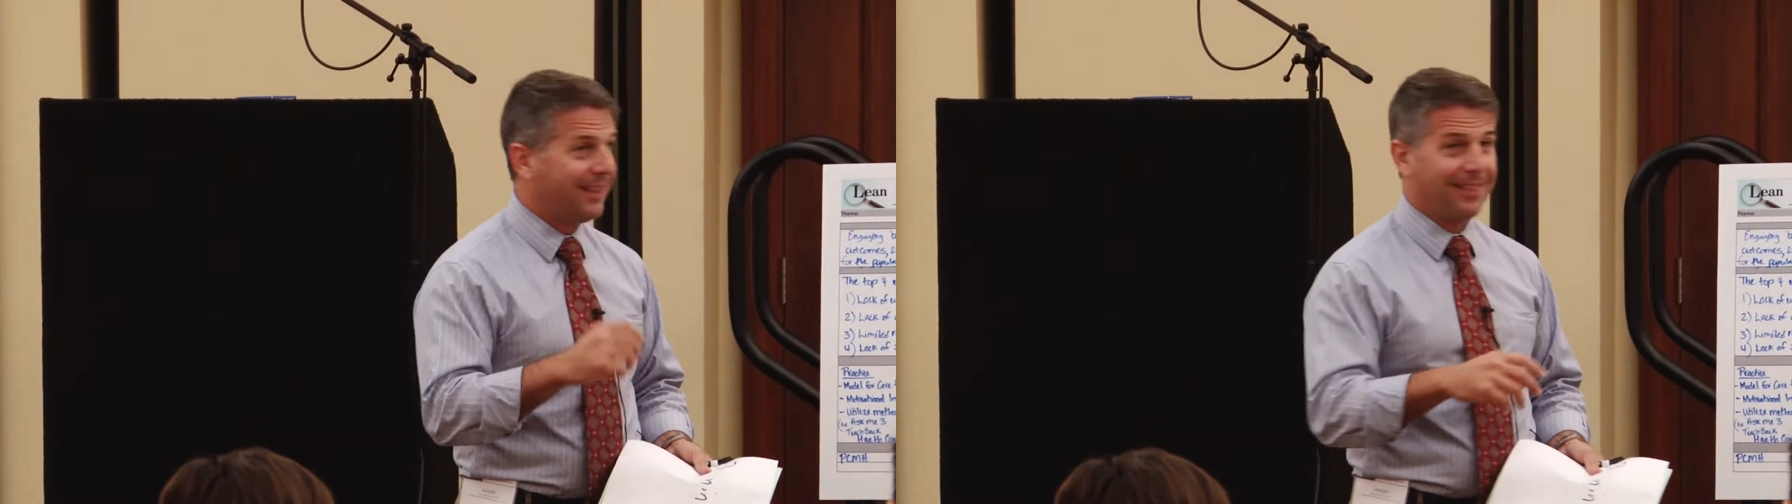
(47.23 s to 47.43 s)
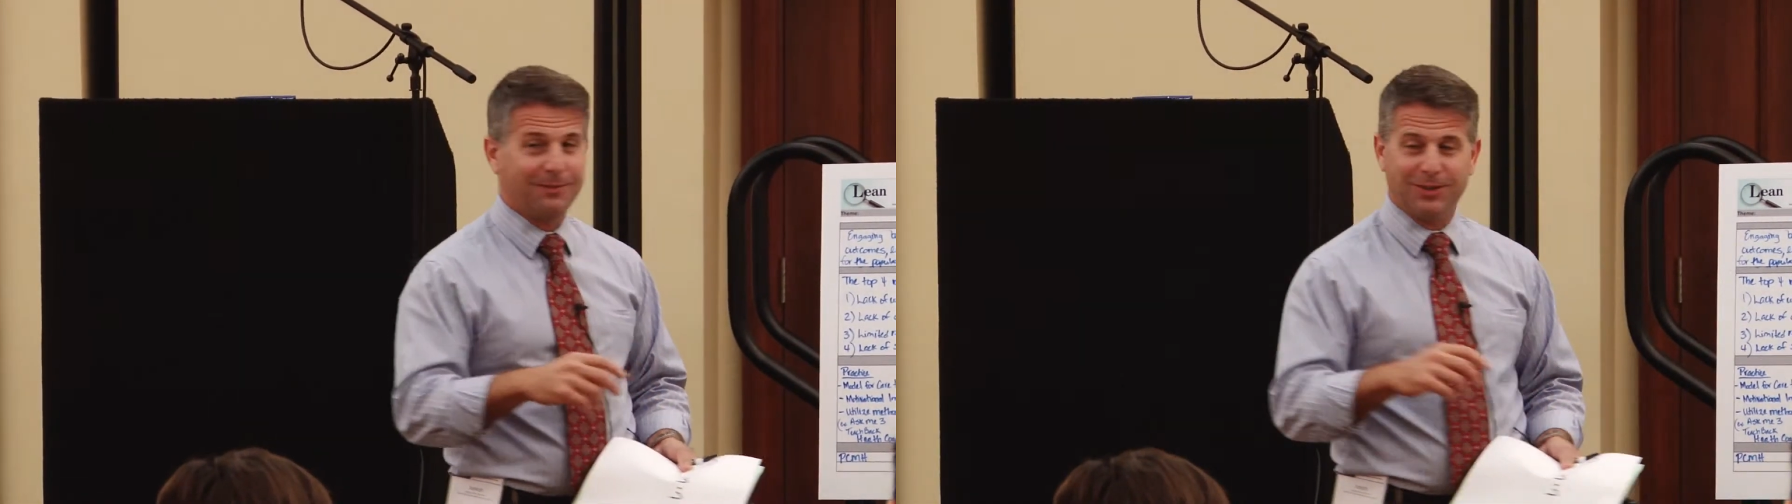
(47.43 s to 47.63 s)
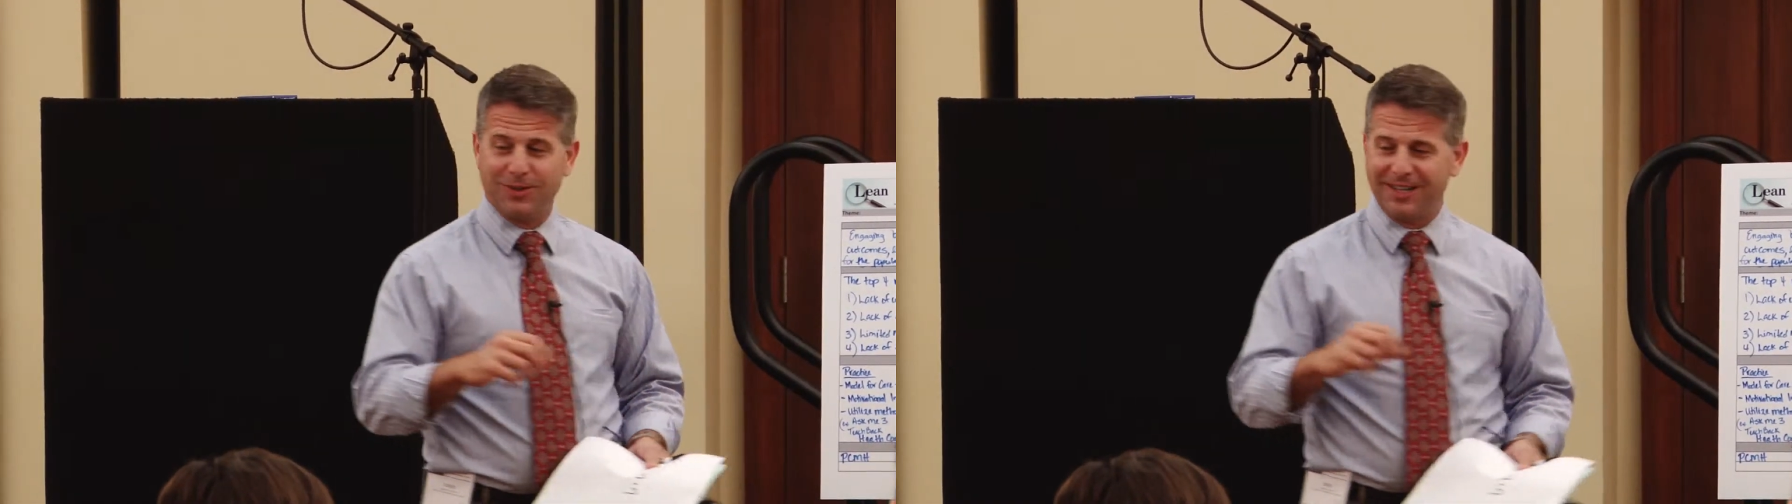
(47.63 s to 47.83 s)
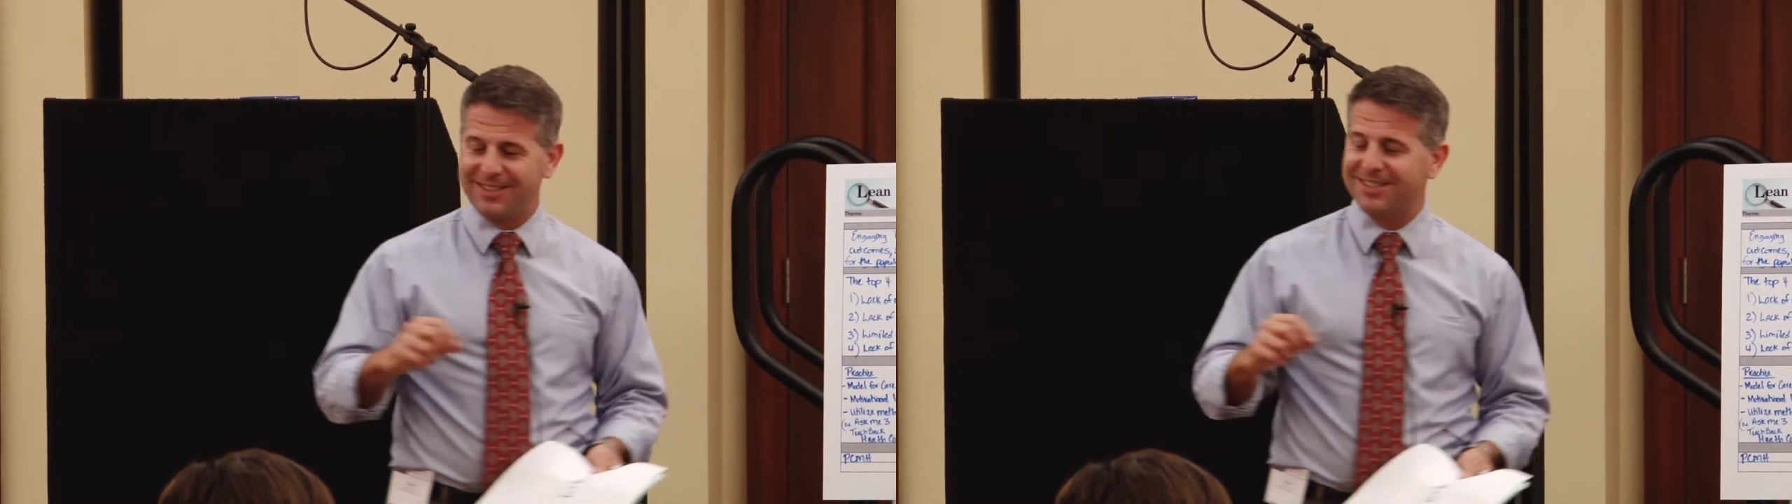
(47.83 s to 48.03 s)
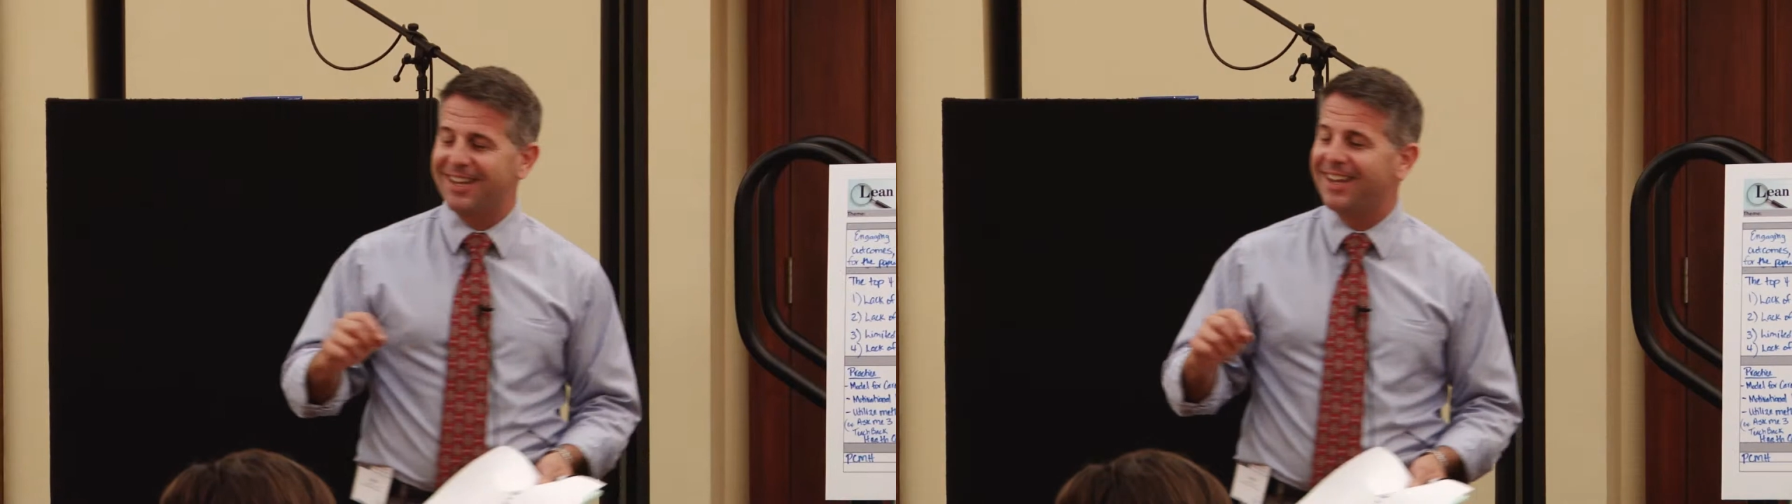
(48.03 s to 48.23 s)
let me try
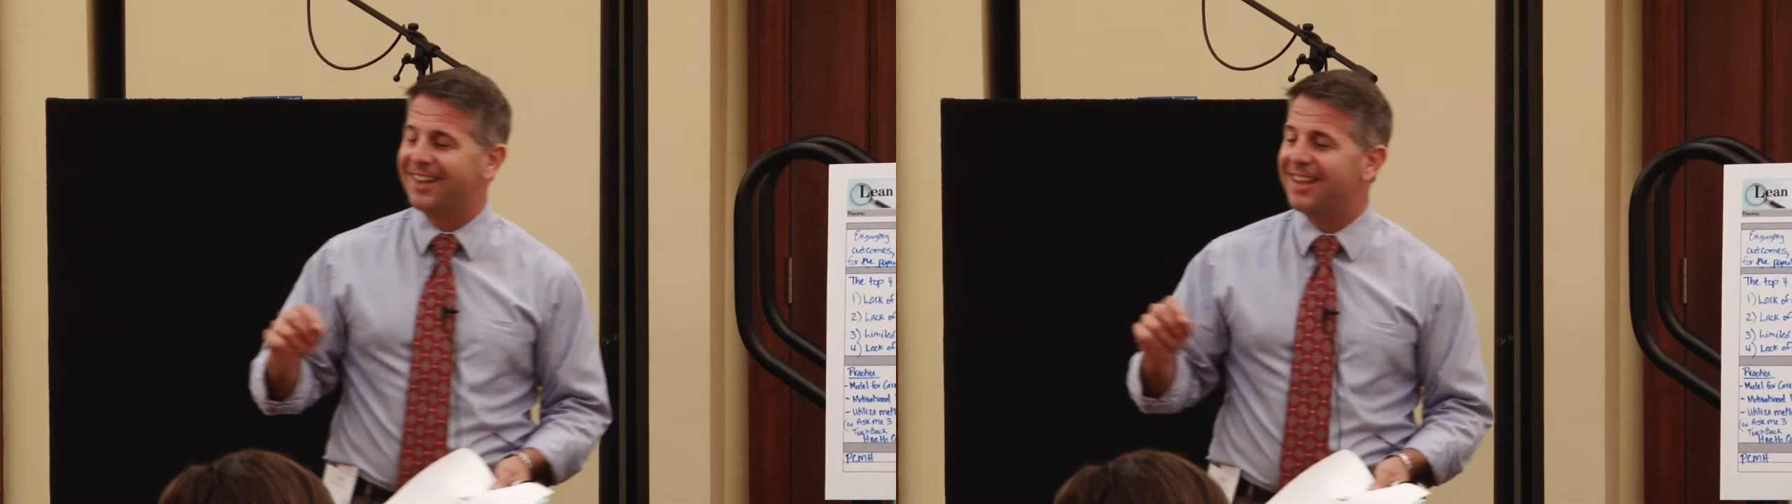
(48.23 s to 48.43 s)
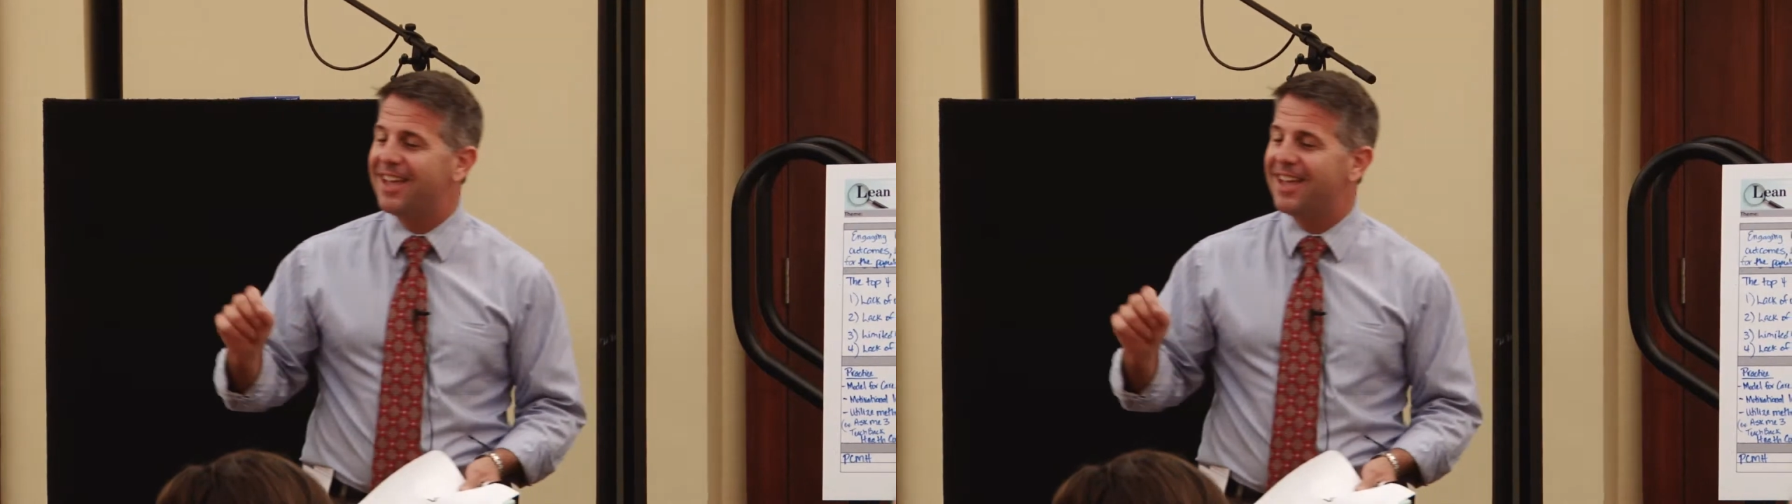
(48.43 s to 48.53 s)
this again.